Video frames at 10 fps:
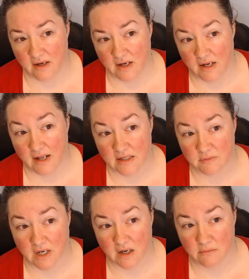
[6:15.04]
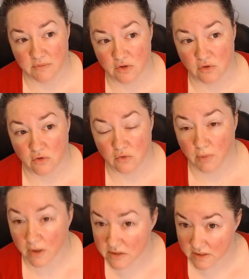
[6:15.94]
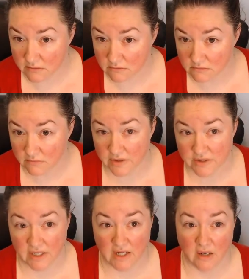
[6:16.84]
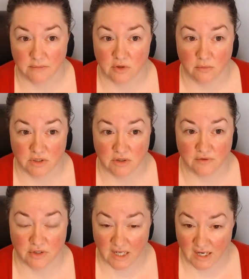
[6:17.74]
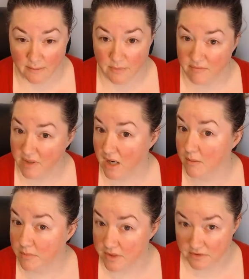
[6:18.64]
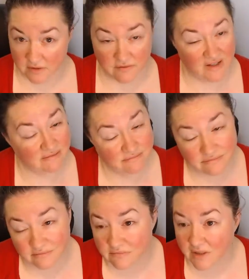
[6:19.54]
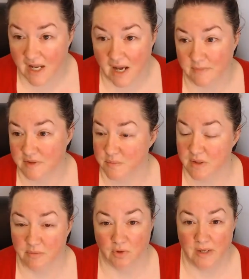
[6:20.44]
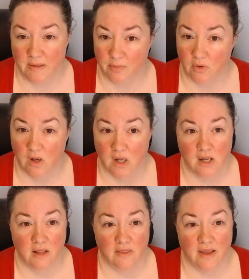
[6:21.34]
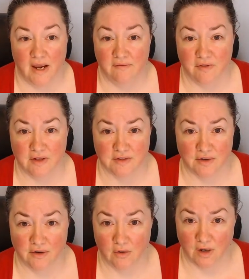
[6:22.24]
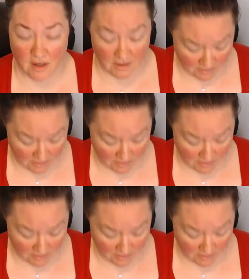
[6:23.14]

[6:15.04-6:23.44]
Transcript: it has become too burdensome. They're taking up too much of your time. They become abusive. That that happens. People are people. They have things that are going on in